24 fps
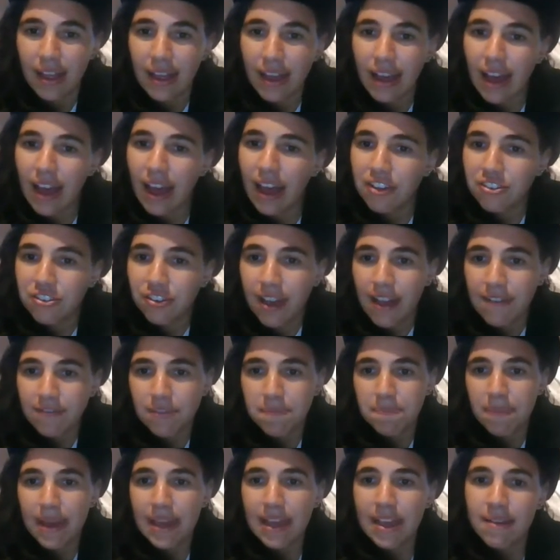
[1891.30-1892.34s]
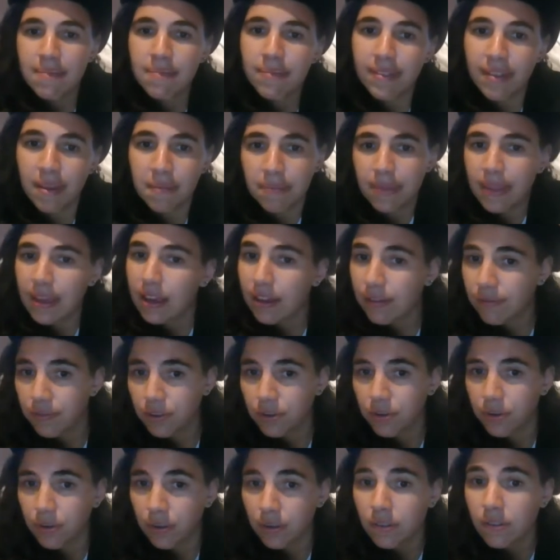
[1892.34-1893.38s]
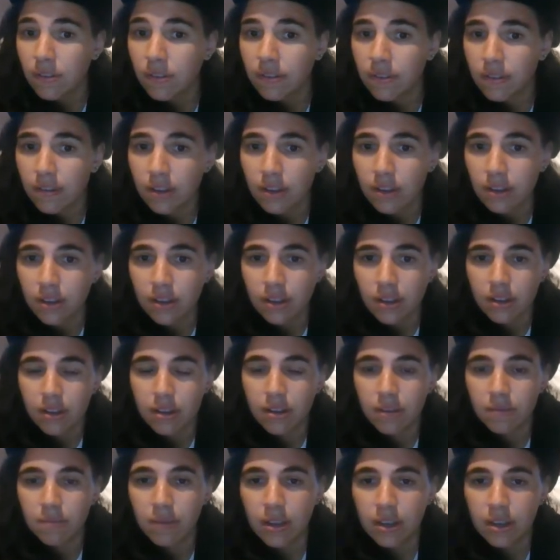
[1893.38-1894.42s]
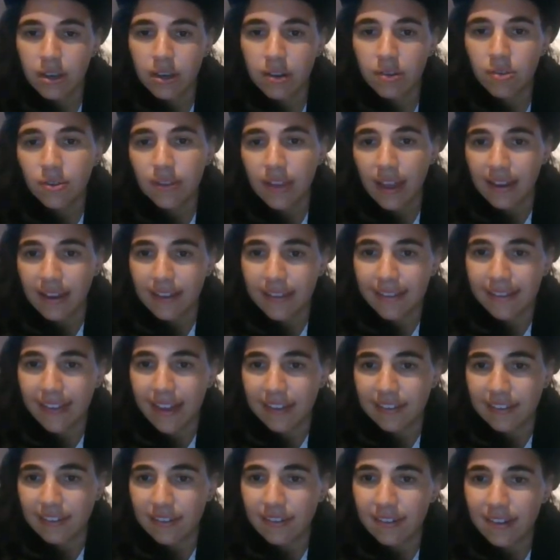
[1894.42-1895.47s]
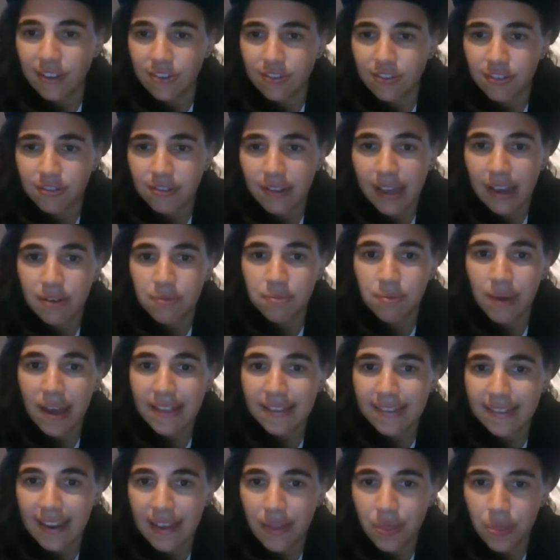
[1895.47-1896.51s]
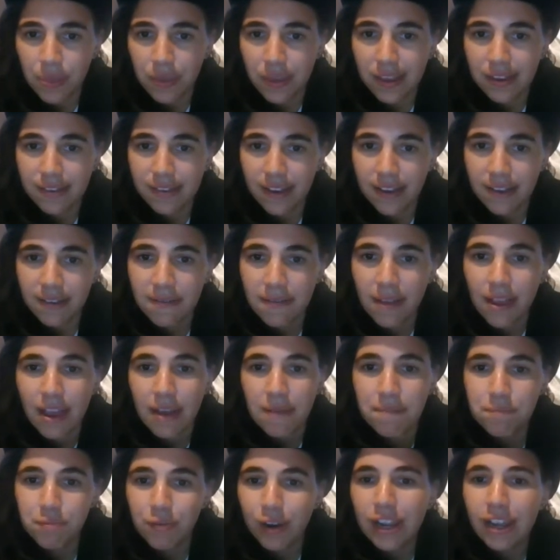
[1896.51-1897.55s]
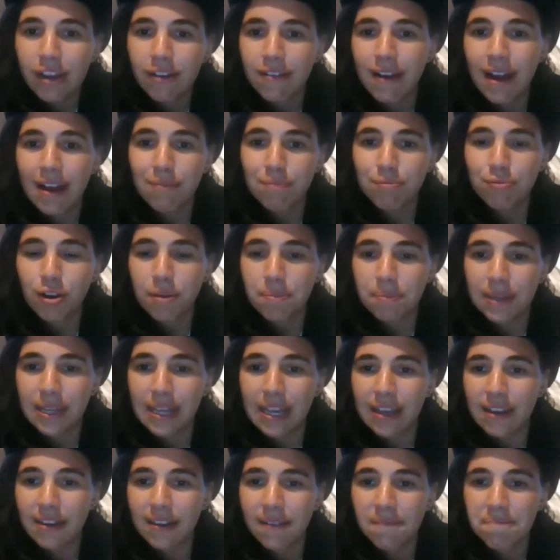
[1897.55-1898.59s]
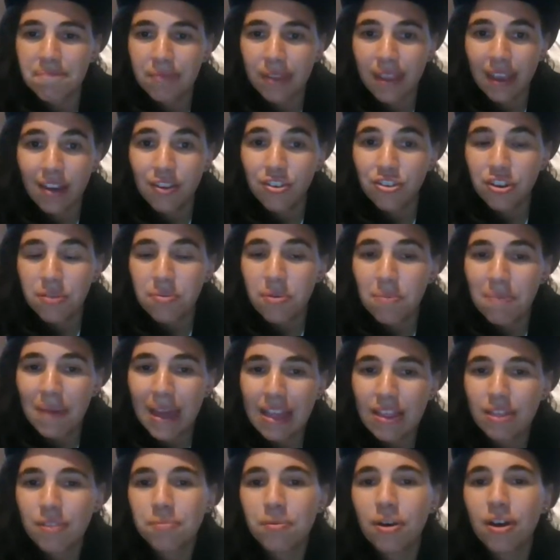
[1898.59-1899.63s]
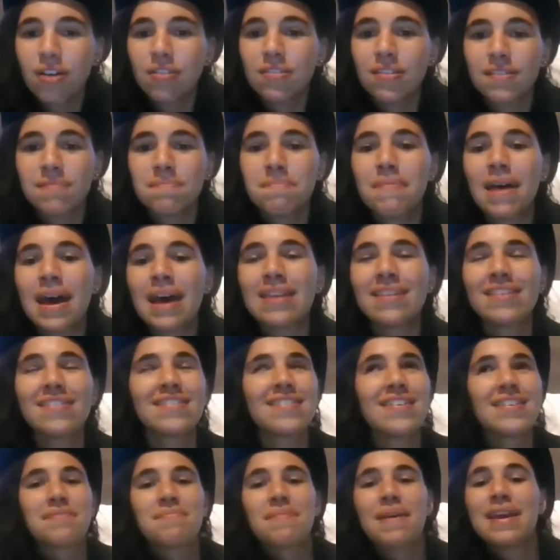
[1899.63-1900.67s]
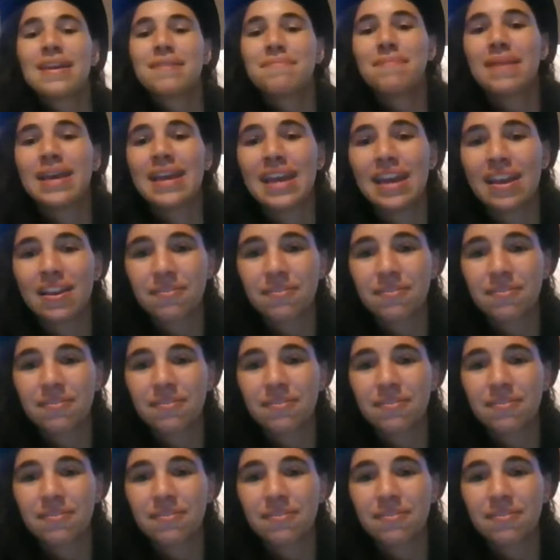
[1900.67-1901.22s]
I shall have to pay him something, of course. When all that is settled, I shall take a West End theatre and bring her out properly. She will make the world as mad as she has made me.